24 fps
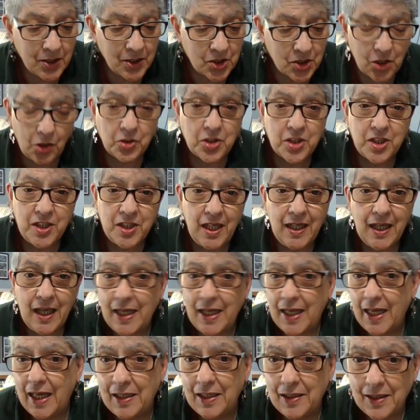So
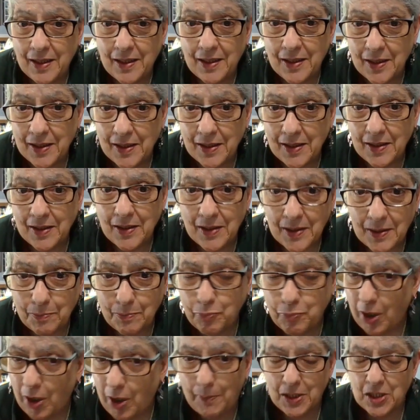CNN
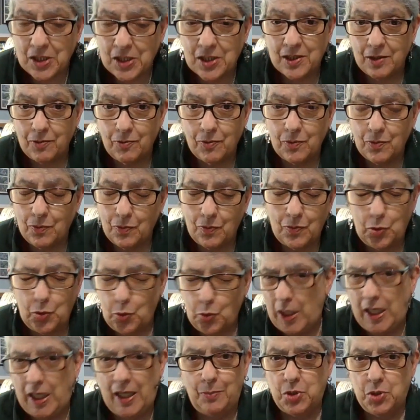promised
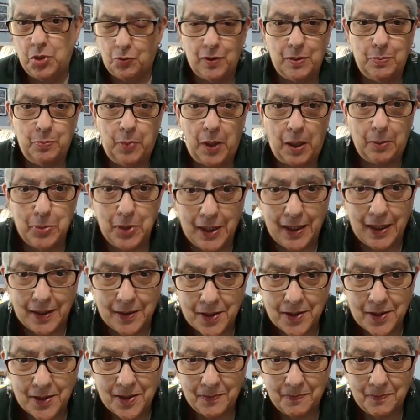New Hampshire
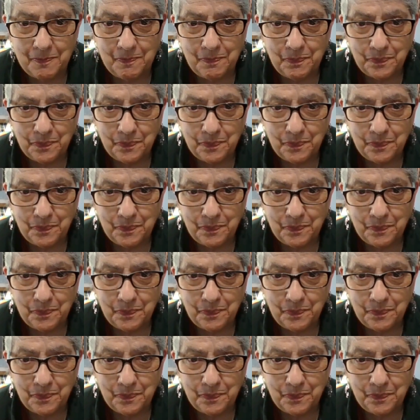Republicans.